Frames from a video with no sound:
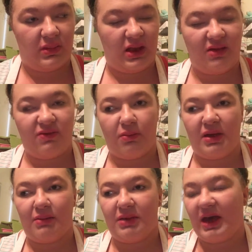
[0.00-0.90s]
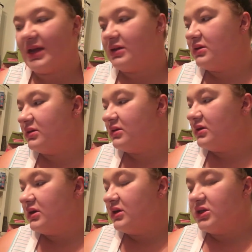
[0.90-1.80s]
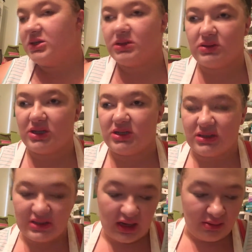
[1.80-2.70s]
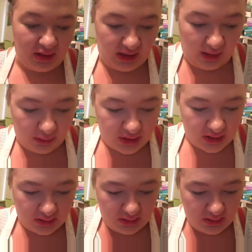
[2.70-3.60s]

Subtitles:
That's for being bad. She's scratching the side of my couch.